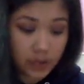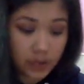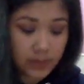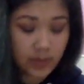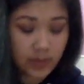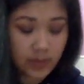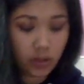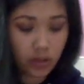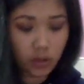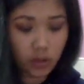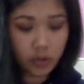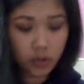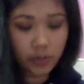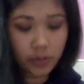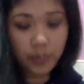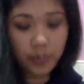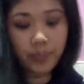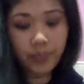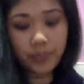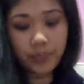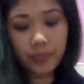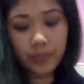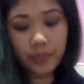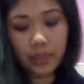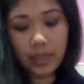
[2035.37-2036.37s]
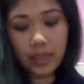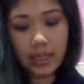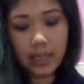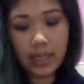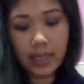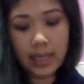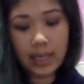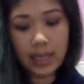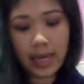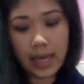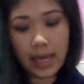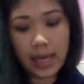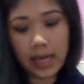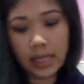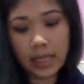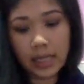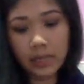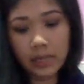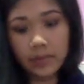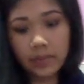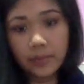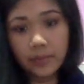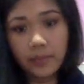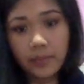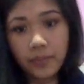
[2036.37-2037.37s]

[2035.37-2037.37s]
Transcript: So yeah,